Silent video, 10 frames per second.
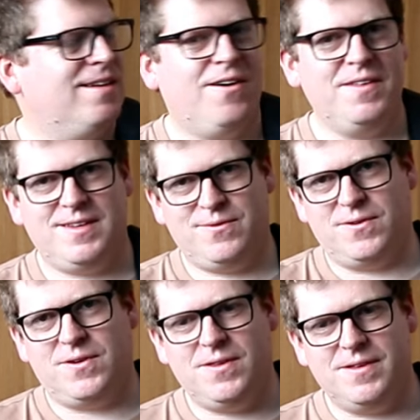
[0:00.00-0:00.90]
All these
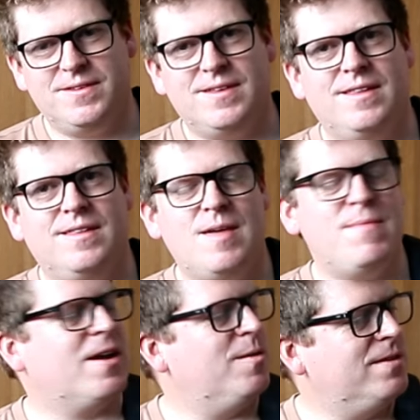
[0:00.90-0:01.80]
different colours, they
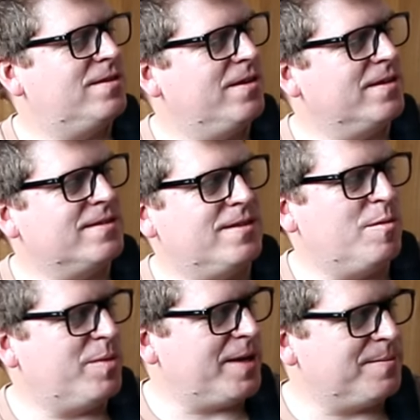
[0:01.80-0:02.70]
make up the songs that
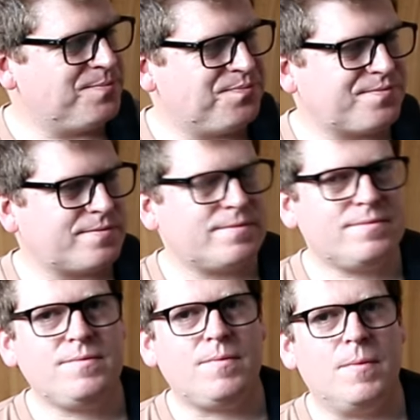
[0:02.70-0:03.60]
we play.
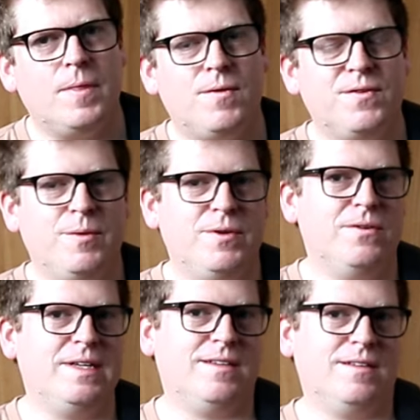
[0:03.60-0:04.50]
Now obviously we
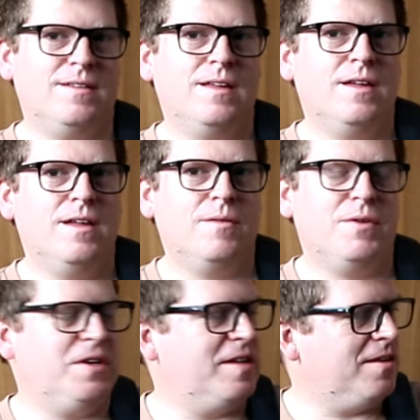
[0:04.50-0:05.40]
don't need to
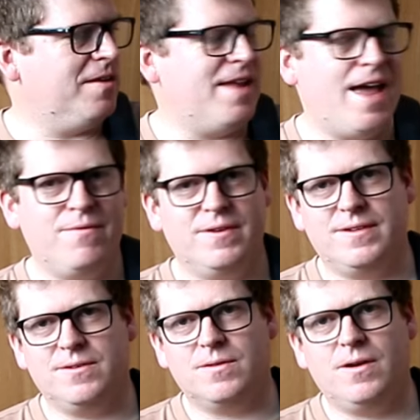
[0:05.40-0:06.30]
learn every
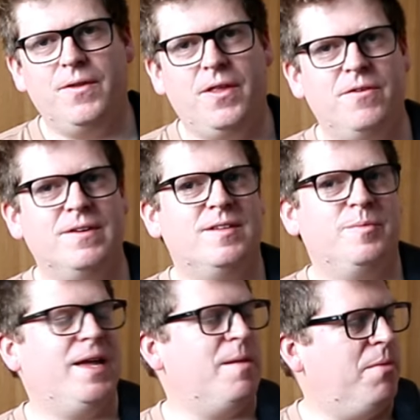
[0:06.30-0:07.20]
single chord that there is to
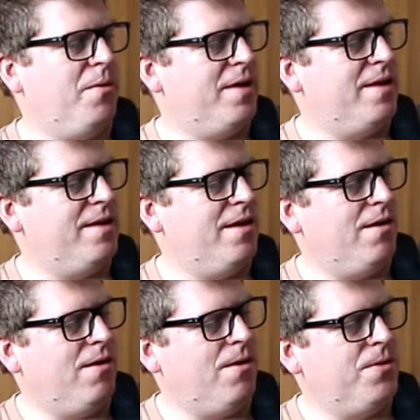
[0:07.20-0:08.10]
play, but
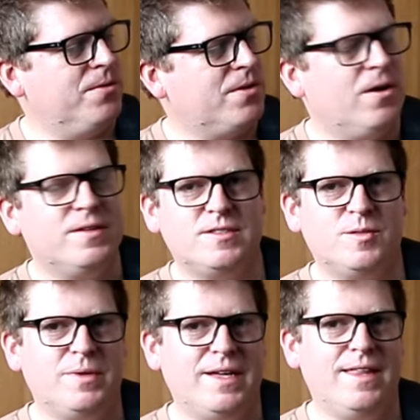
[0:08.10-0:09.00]
all those chords I
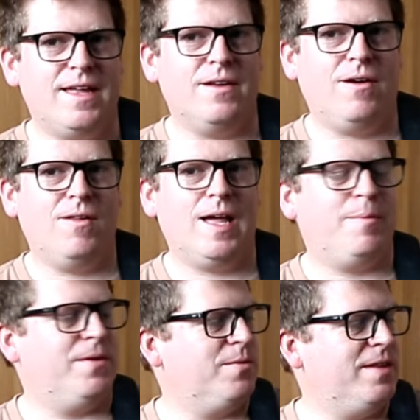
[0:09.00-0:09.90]
just played then all
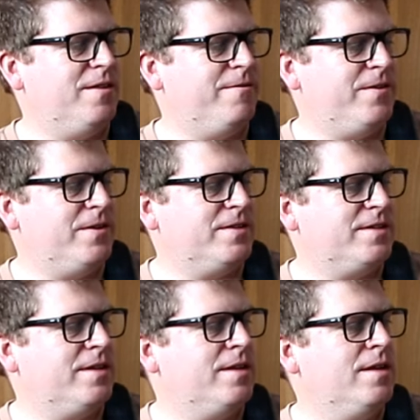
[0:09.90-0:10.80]
happened within the
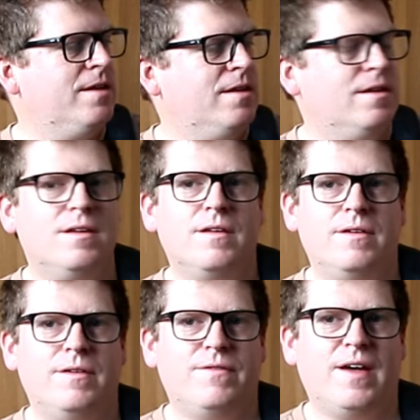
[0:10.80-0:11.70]
first
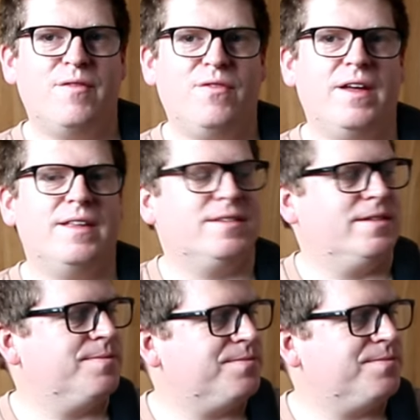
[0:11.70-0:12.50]
5 frets.